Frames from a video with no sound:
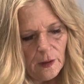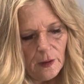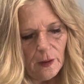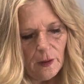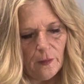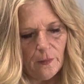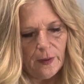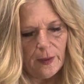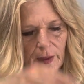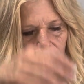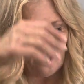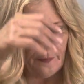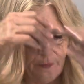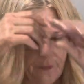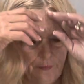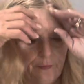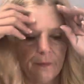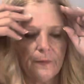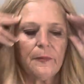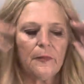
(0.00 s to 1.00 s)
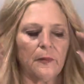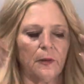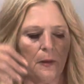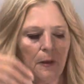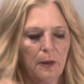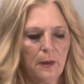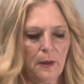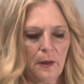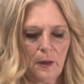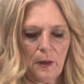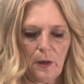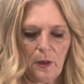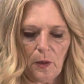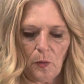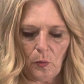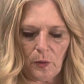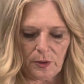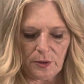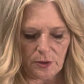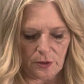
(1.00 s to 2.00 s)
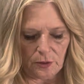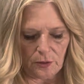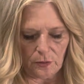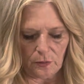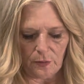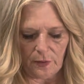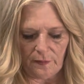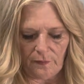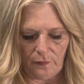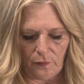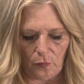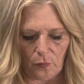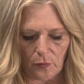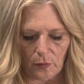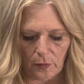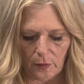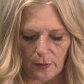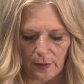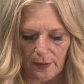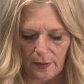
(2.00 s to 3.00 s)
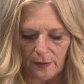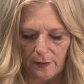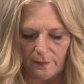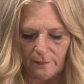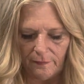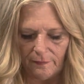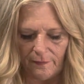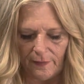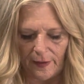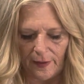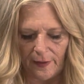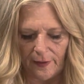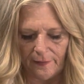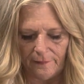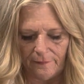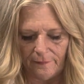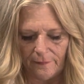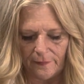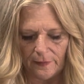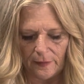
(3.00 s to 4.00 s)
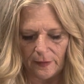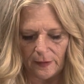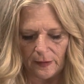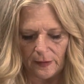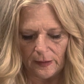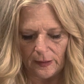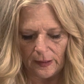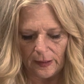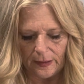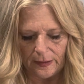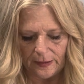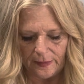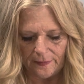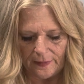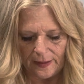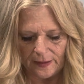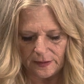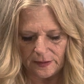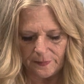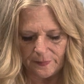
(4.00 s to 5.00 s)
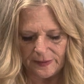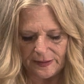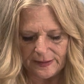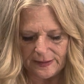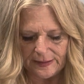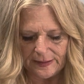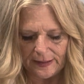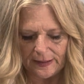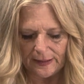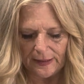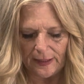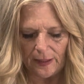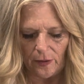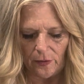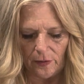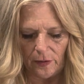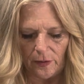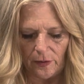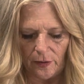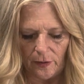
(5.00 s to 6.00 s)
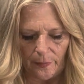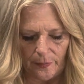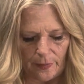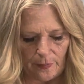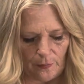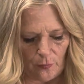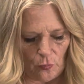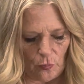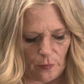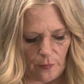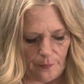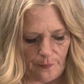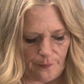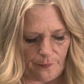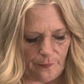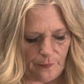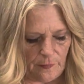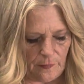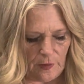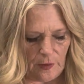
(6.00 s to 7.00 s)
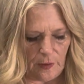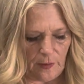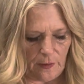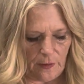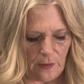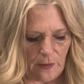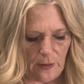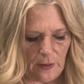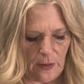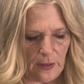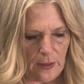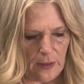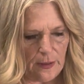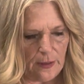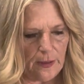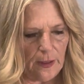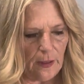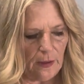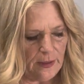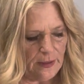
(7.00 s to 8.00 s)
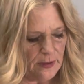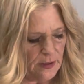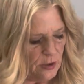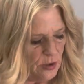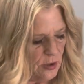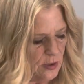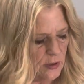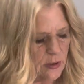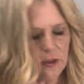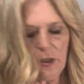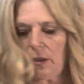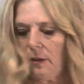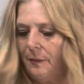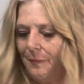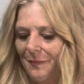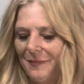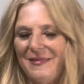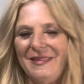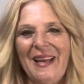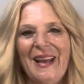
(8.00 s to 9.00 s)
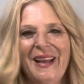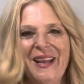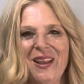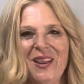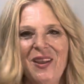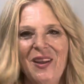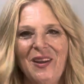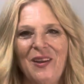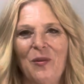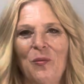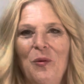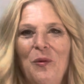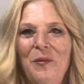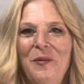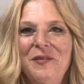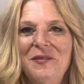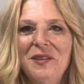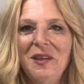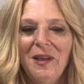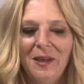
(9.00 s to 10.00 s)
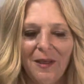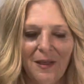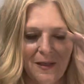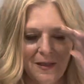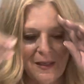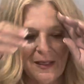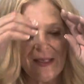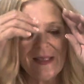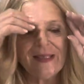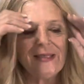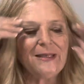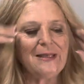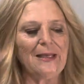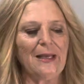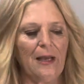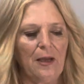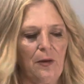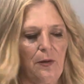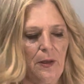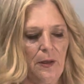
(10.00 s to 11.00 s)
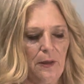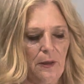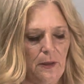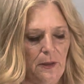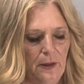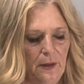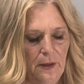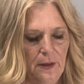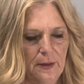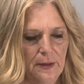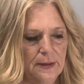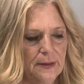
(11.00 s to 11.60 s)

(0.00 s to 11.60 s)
Okay. All right, 1, 2, 3, 4, and 5. I need that to be sticking out a little bit more. Okay. Now let's just take a look at what we've done and see how it looks.